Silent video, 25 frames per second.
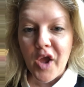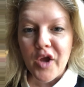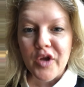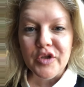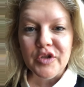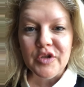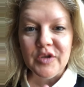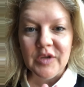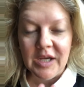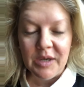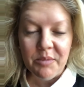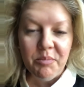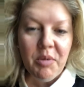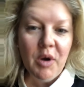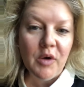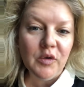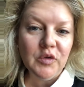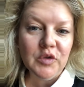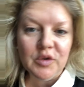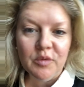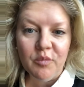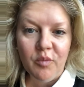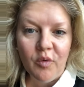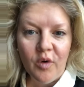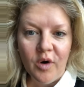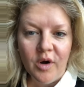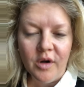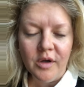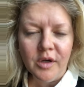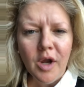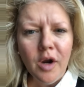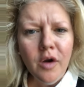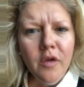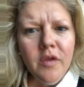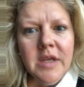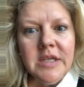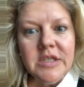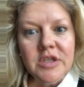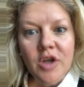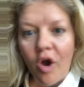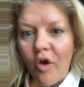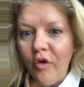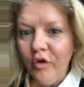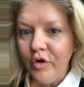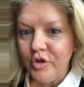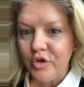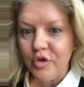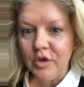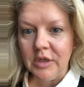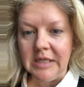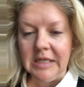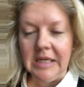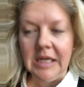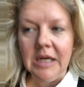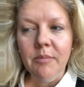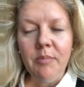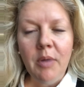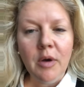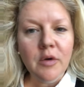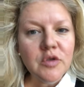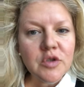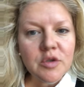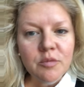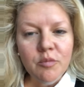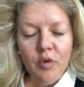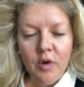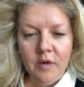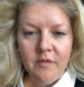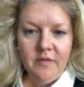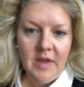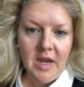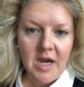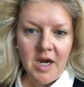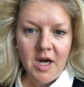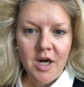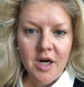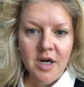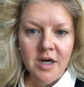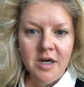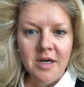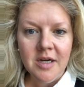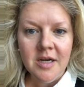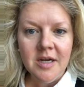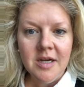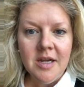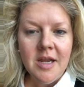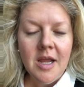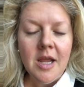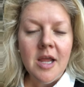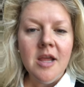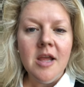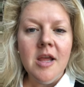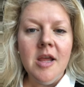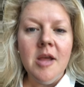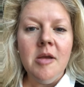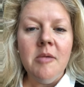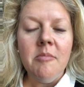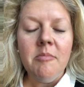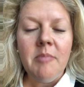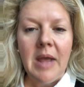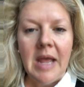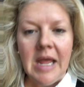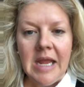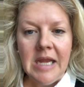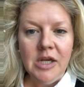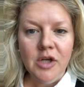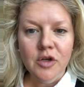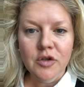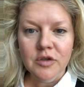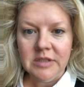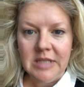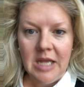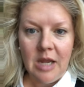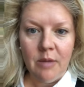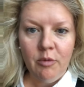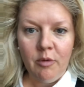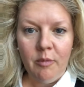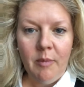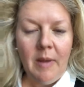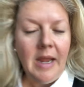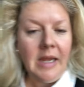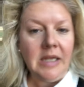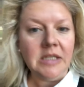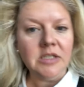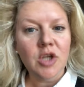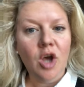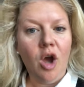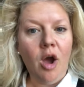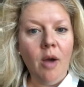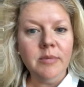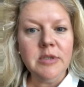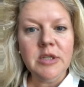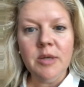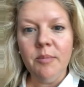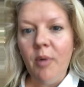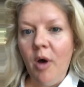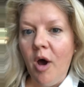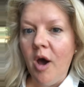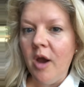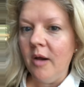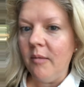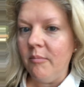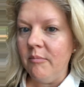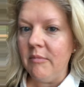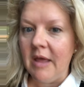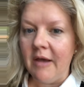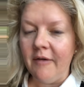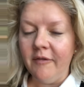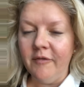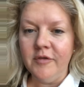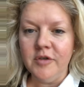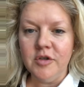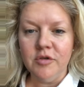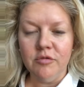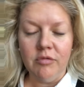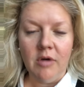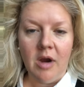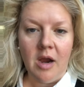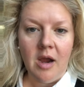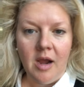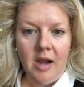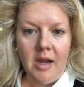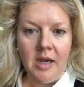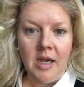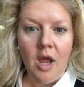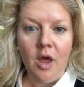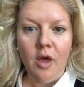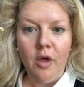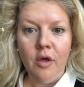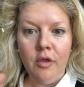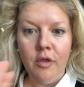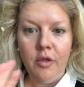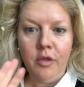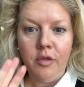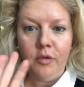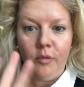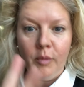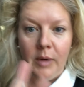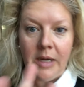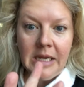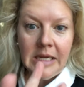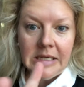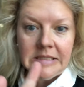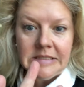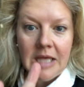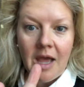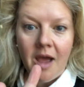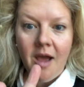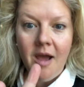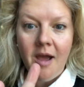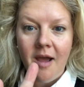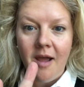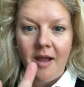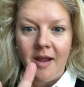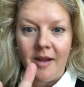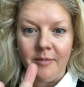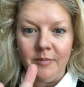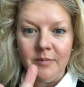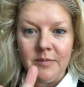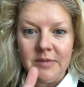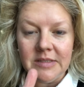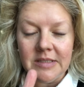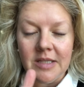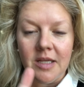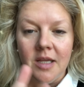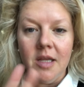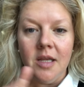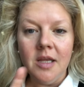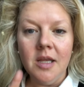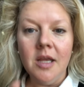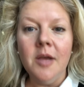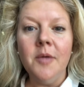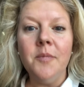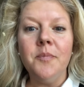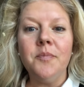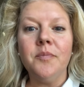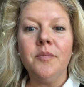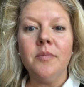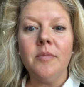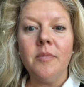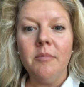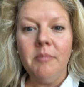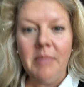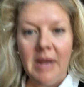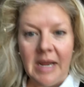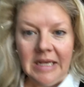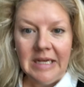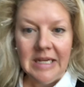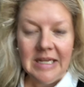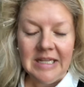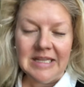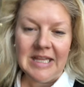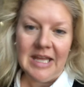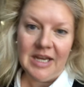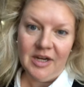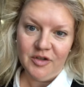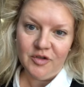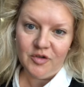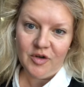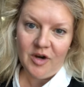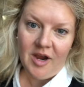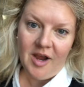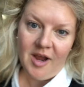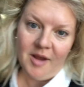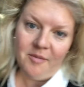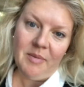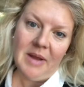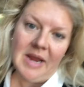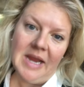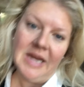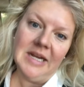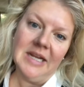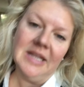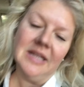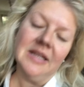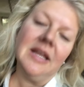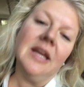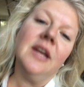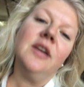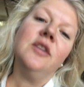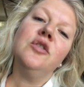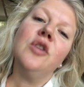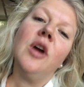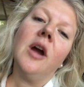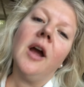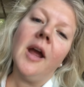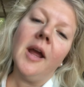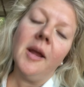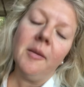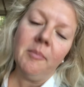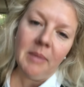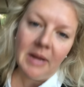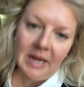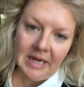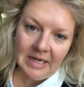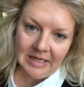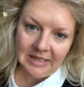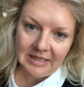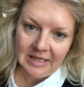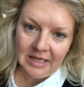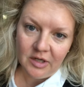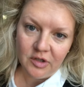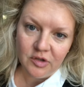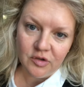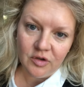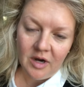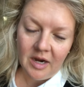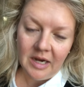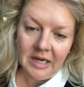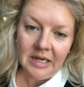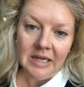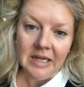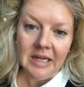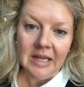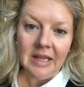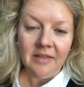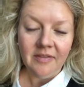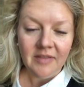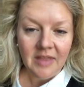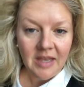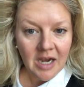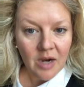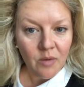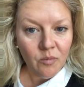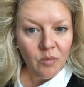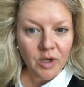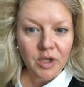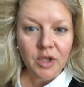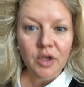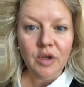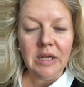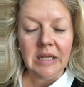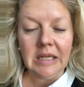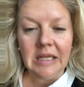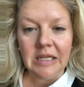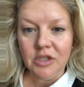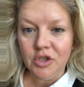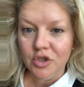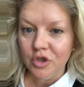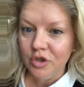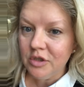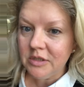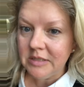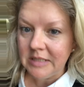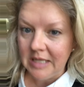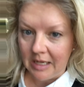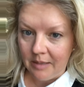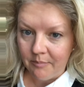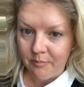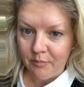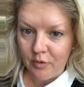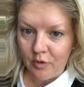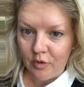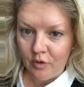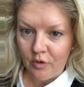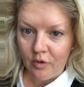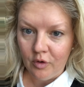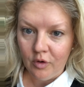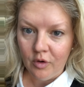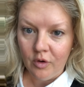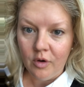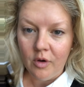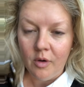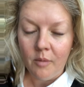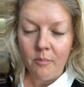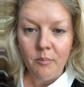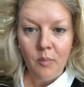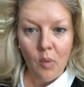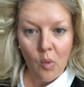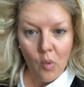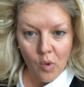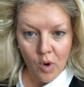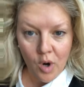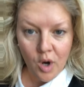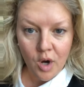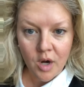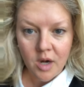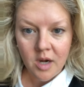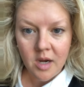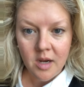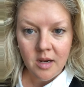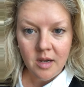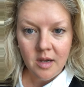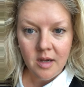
to get a poster board. Go to the Dollar Tree, get a poster board there. Paint your sample paint, top to bottom, left to right, 3 times. Paint it, let it dry, paint it, let it dry, paint it, let it dry. Then I want you to get your sample board